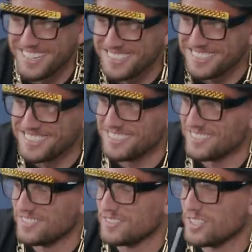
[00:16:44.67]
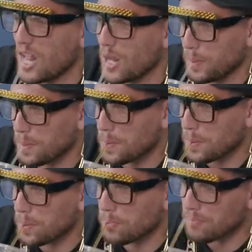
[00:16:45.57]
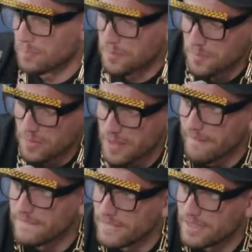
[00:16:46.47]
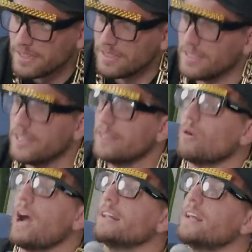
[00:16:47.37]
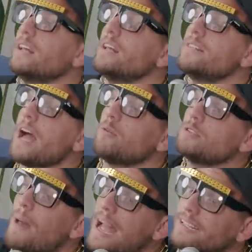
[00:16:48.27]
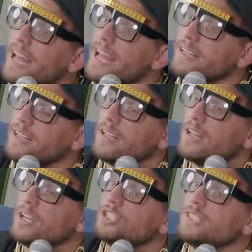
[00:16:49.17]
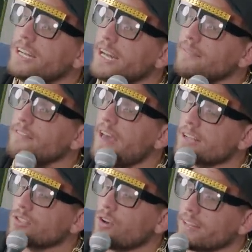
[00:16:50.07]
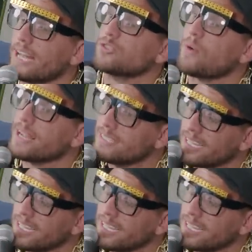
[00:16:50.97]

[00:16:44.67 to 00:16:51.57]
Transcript: I'll never forget. I had to help sneak TT in. She didn't have a Vax card. That was like back. That was back then. Yeah. She didn't have a Vax card. That's right.